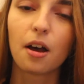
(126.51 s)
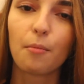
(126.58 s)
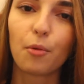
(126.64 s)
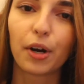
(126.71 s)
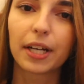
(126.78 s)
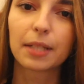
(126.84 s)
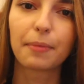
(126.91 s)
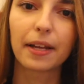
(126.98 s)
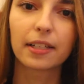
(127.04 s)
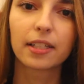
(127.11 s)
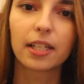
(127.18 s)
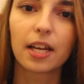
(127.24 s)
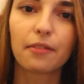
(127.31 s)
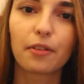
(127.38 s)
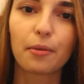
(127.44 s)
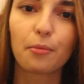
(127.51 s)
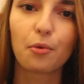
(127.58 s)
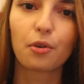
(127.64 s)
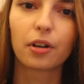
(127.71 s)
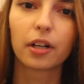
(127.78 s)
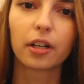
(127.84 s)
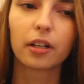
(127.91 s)
more expensive and
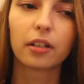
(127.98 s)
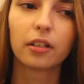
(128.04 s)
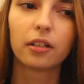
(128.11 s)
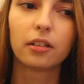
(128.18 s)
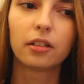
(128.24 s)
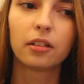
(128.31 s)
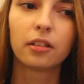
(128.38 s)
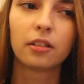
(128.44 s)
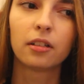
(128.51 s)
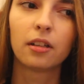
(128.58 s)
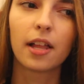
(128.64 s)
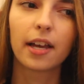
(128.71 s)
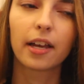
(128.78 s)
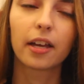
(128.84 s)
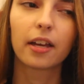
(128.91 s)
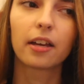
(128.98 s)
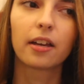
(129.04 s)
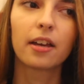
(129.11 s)
more like,